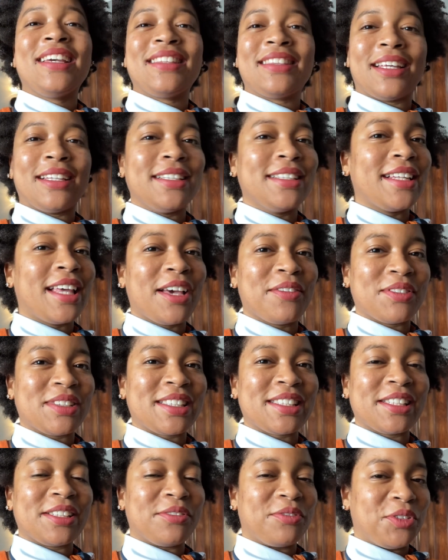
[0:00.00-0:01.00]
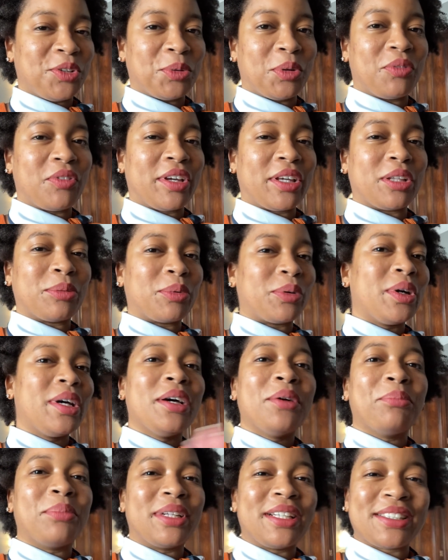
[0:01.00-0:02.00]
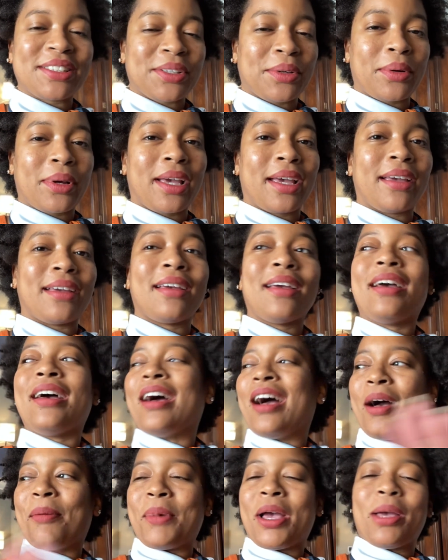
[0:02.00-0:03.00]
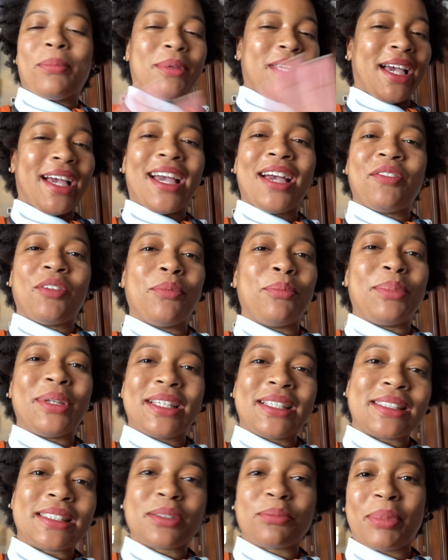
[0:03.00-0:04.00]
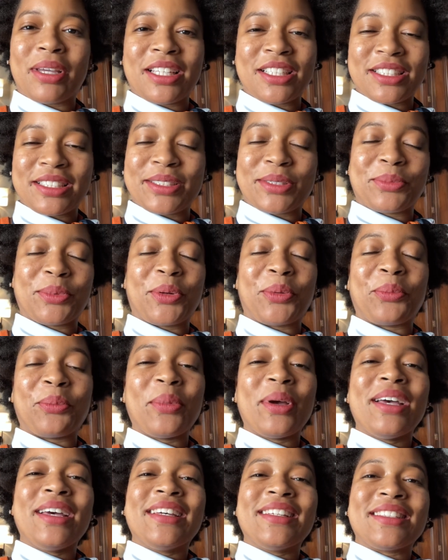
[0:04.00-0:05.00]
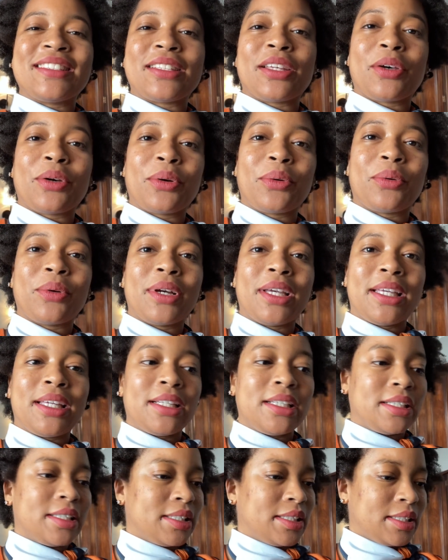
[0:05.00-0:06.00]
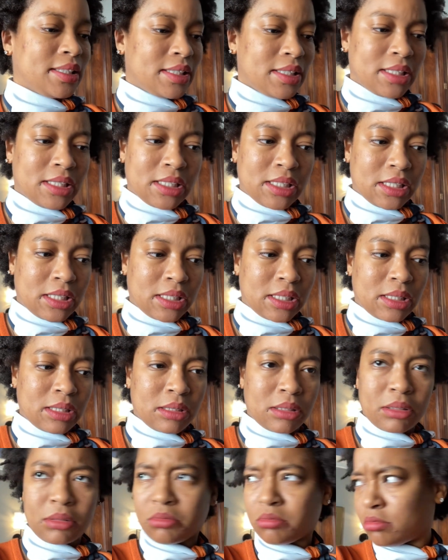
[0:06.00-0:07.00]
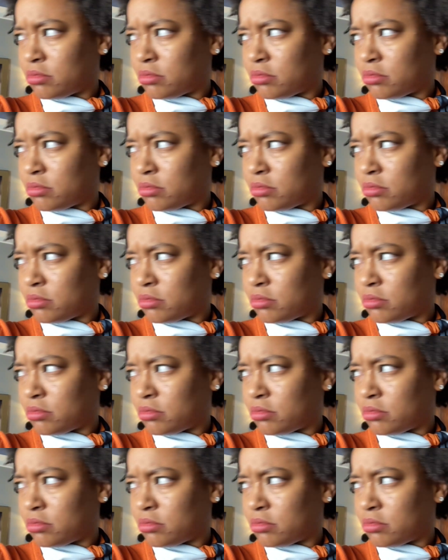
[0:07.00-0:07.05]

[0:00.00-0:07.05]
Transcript: They didn't have a city view available, but it's okay. I'm happy I have a big spacious room. So it is,